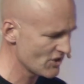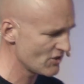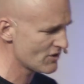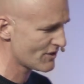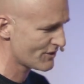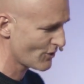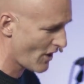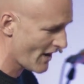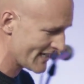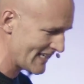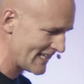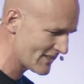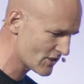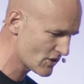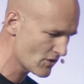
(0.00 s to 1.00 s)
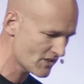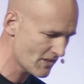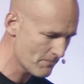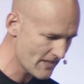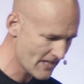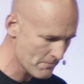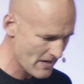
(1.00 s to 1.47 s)
and you just thought, I need to do
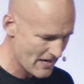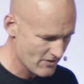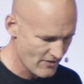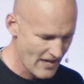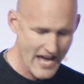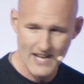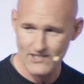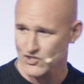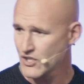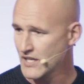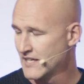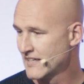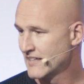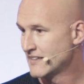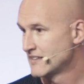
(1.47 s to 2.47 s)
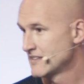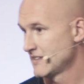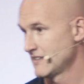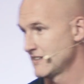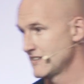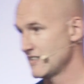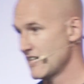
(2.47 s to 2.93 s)
something about that.
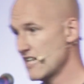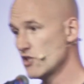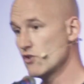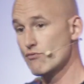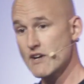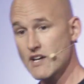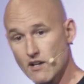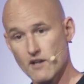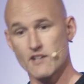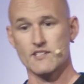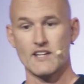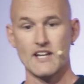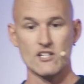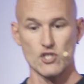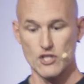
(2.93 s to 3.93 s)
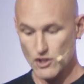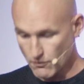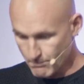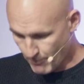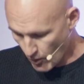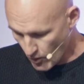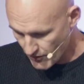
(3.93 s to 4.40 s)
And you realized that actually you
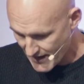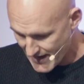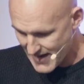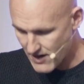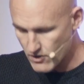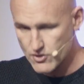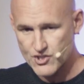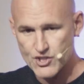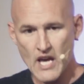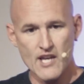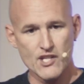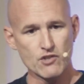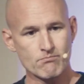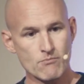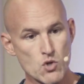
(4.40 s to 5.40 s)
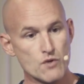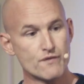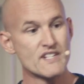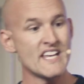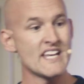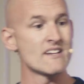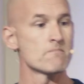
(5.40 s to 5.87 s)
bought the house, you
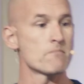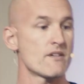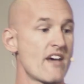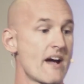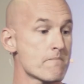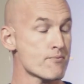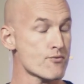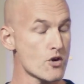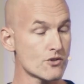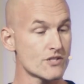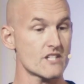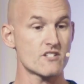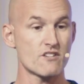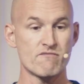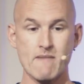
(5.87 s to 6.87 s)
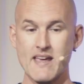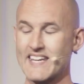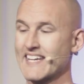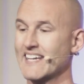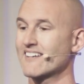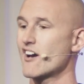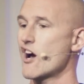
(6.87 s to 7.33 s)
moved in, but that process of
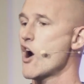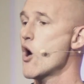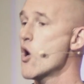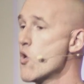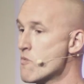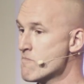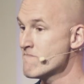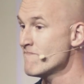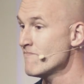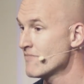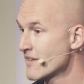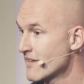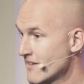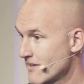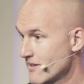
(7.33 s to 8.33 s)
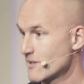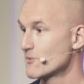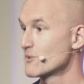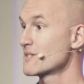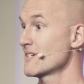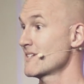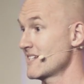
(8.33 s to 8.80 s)
making it a home
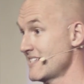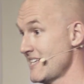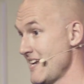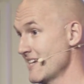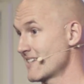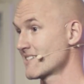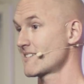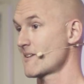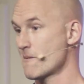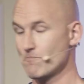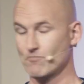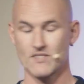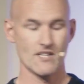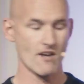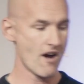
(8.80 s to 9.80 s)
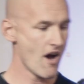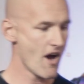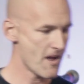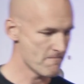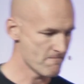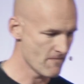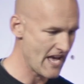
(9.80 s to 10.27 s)
was going to take some
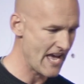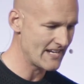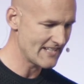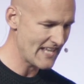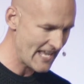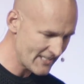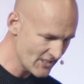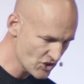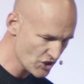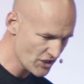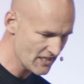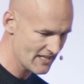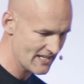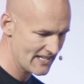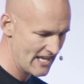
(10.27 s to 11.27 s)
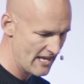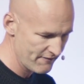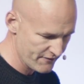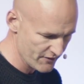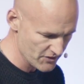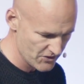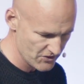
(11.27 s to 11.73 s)
time and energy and
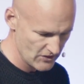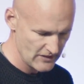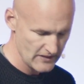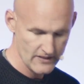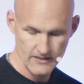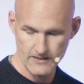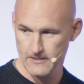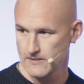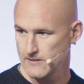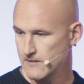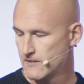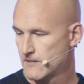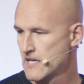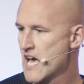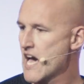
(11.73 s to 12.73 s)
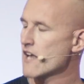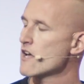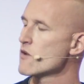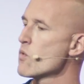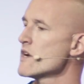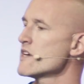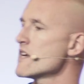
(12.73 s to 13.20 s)
effort. And
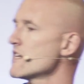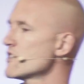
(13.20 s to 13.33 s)
I wonder,